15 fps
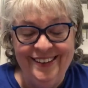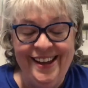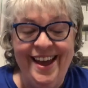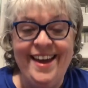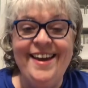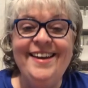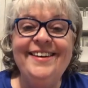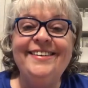
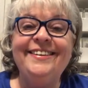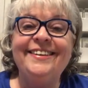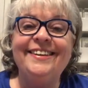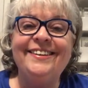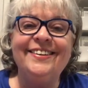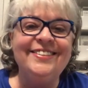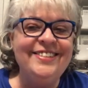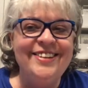And
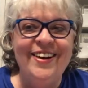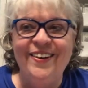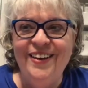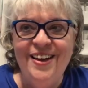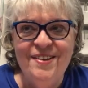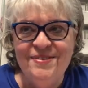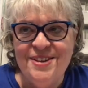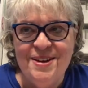don't y'all
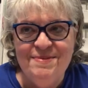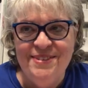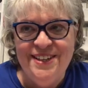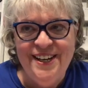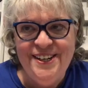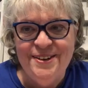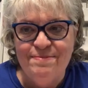love coming here?